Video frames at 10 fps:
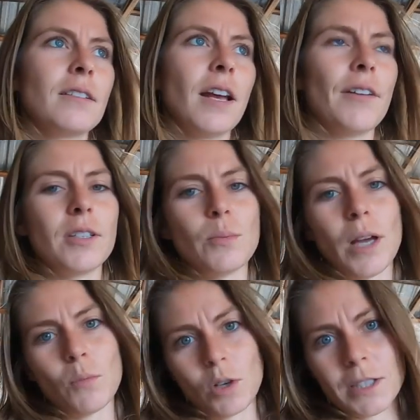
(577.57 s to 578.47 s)
having to buy
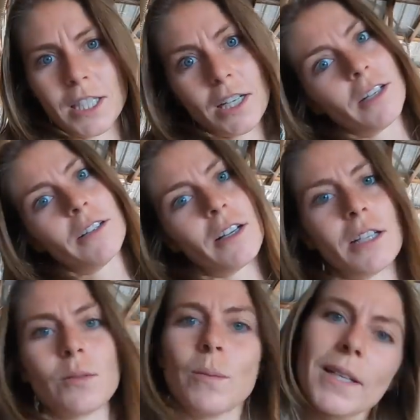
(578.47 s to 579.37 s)
more material
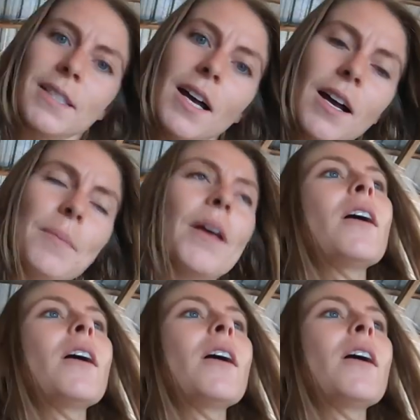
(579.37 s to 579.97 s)
because we messed up.